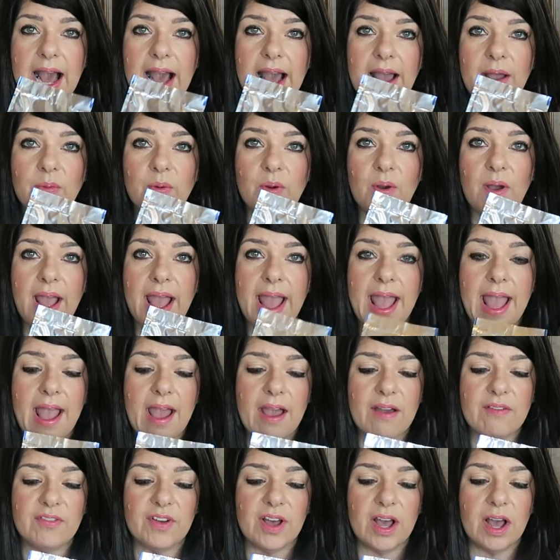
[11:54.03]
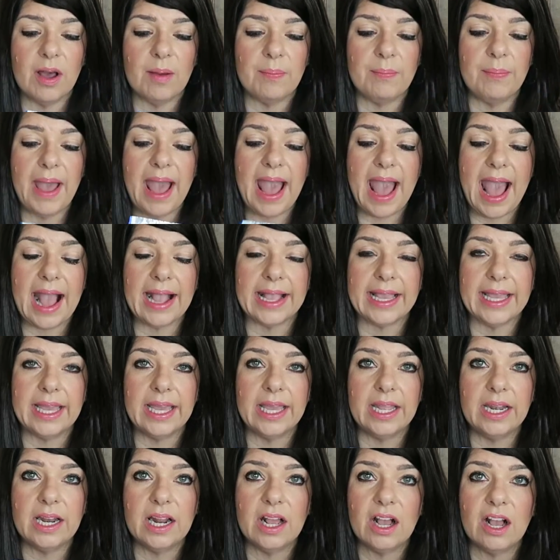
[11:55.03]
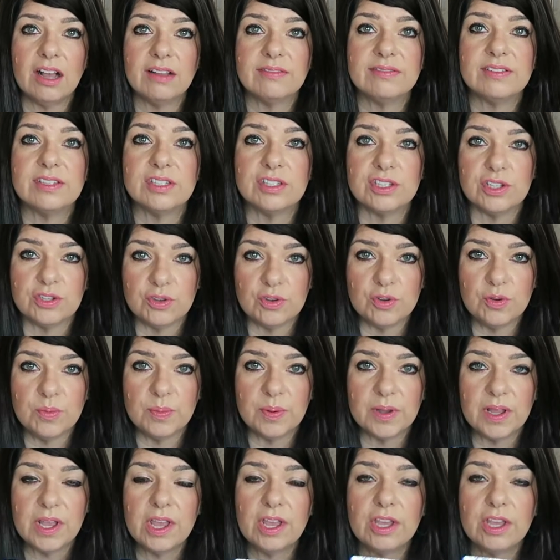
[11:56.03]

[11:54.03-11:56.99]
I will have a packet of soup,